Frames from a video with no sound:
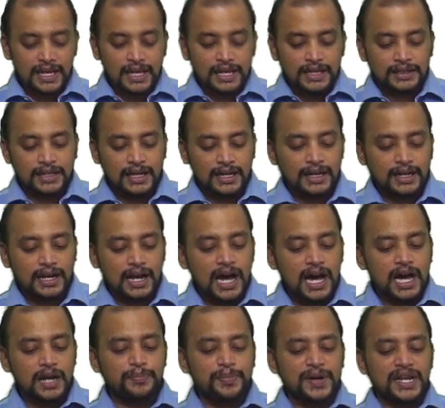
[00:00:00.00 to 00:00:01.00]
Then
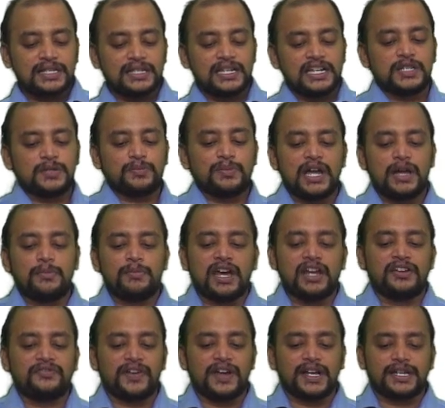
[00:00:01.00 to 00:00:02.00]
car purchased by
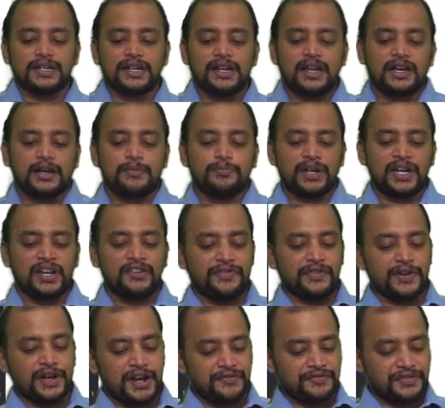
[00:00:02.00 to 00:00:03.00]
manufacturing company
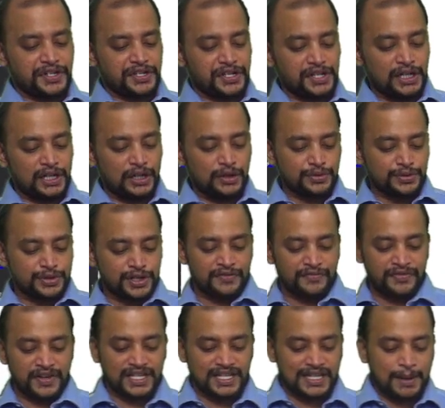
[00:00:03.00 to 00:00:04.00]
for official use of
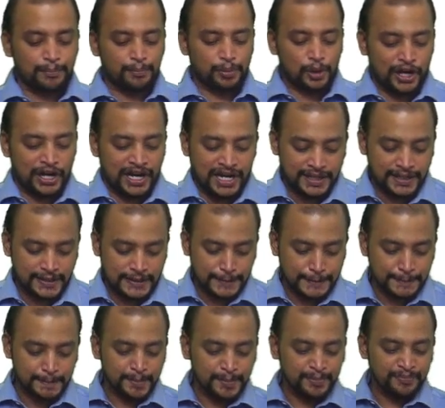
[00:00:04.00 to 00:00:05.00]
its employees.
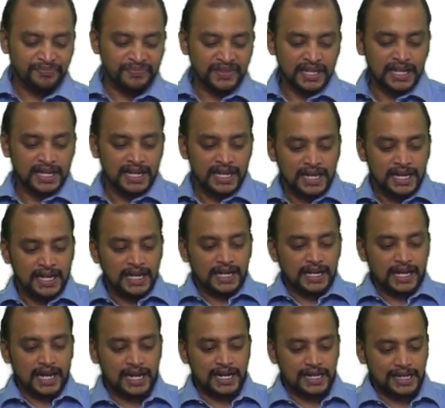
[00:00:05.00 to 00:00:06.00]

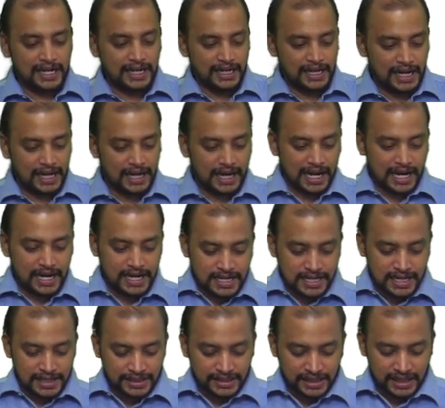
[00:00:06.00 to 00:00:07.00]
Can they take
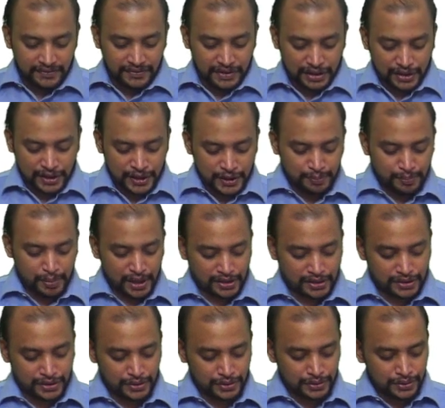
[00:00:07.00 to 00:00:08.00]
ITC with
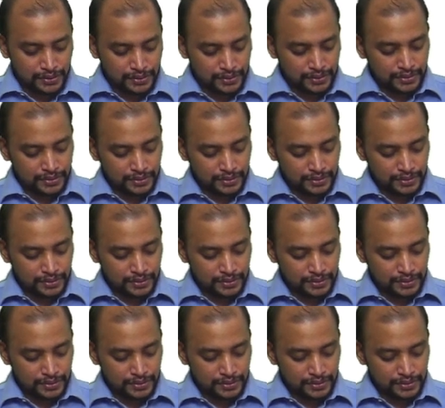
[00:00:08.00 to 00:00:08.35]
respect to